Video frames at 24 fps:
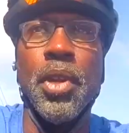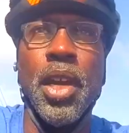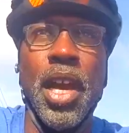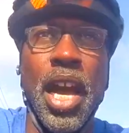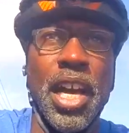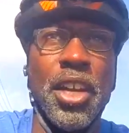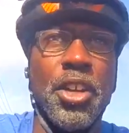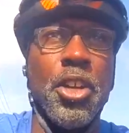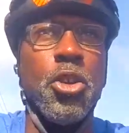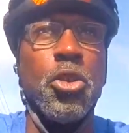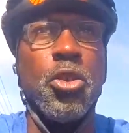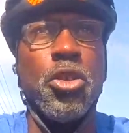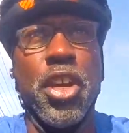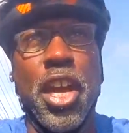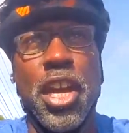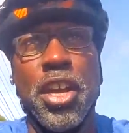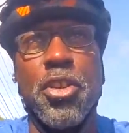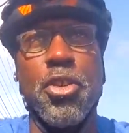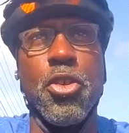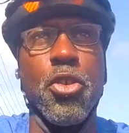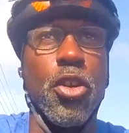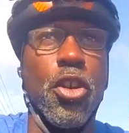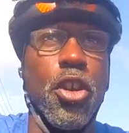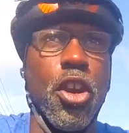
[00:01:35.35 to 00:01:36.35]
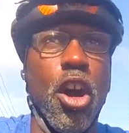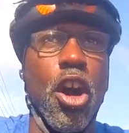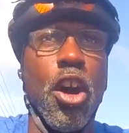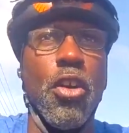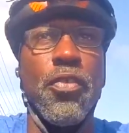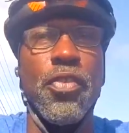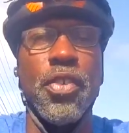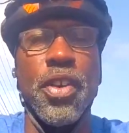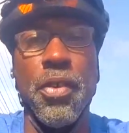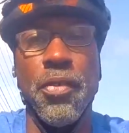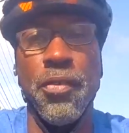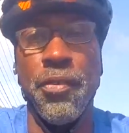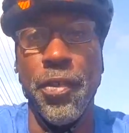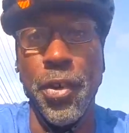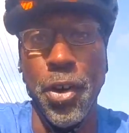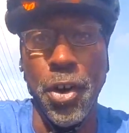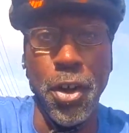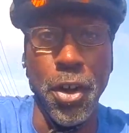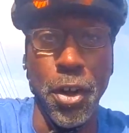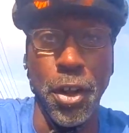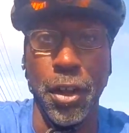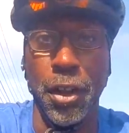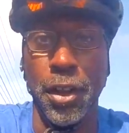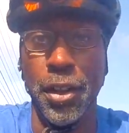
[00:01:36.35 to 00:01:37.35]
How do you take your coffee?
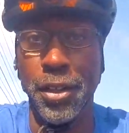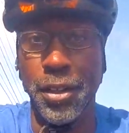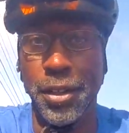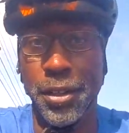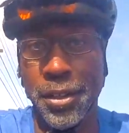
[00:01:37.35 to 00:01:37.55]
Full.